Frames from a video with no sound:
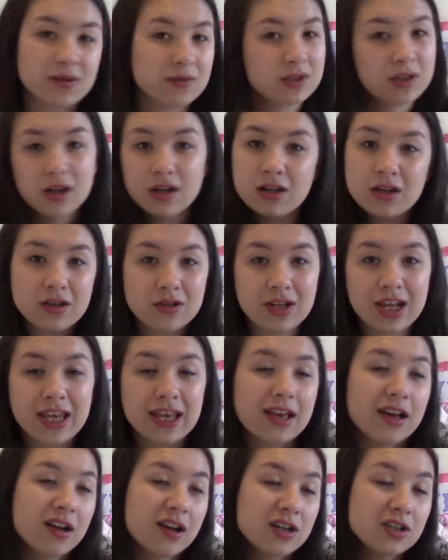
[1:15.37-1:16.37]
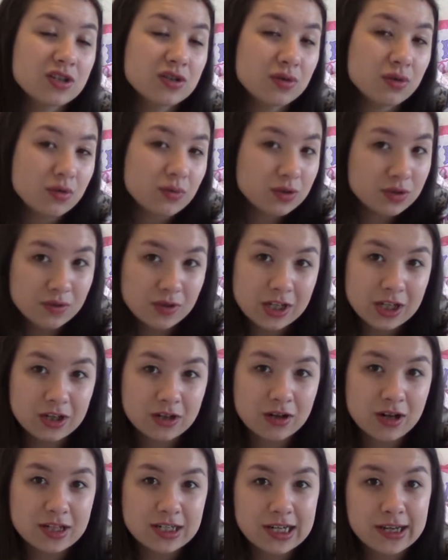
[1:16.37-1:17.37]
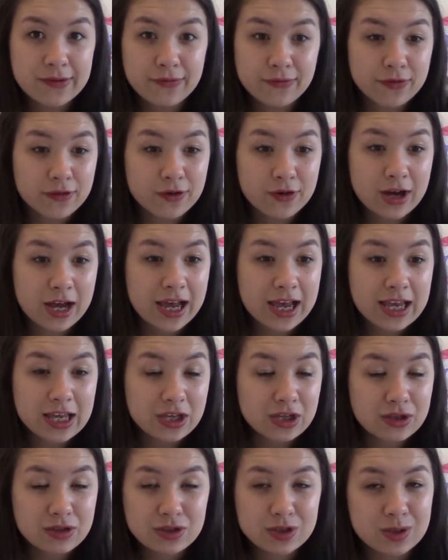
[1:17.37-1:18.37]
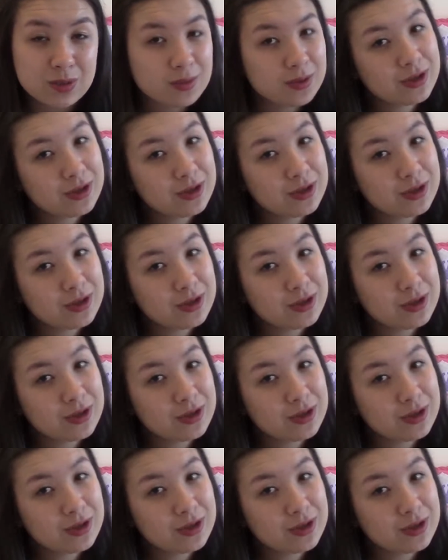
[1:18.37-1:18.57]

It was kind of unique and I just thought it was a really good idea for a YouTube